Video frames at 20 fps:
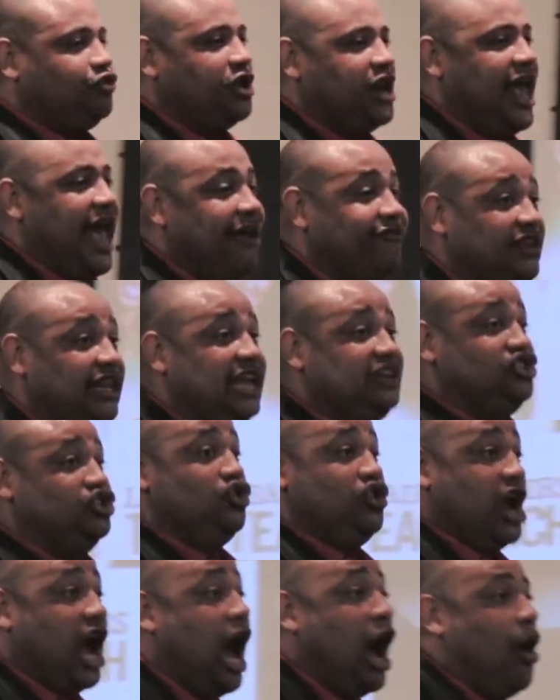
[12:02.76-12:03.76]
we're going to have to let you
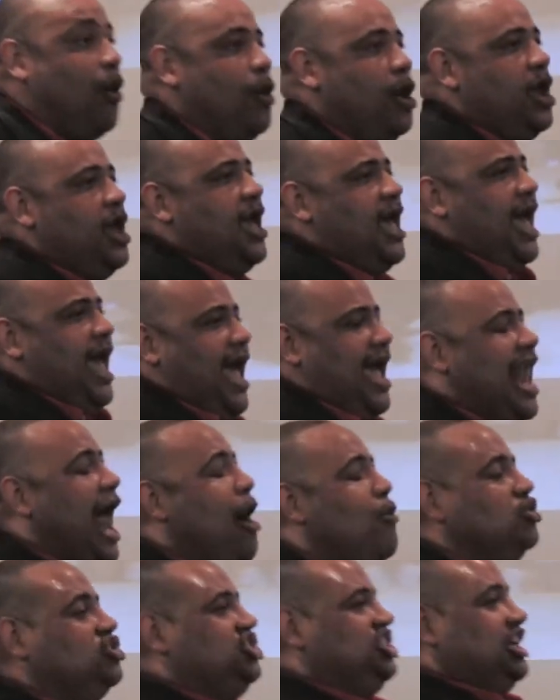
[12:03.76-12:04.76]
go. And
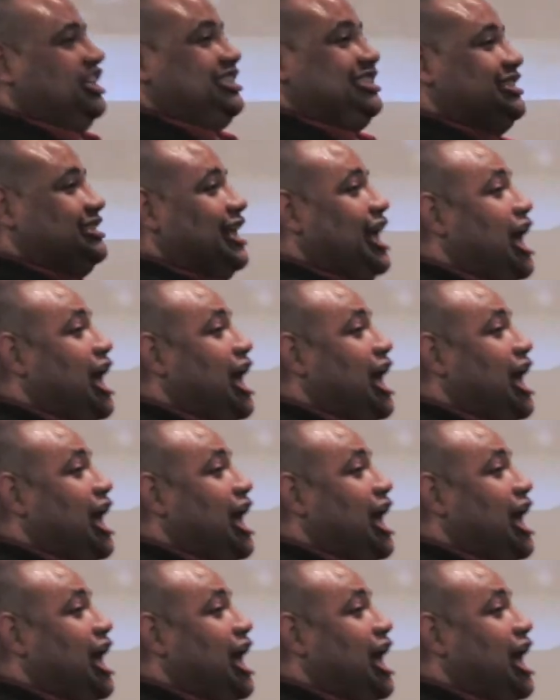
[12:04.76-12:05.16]
I was just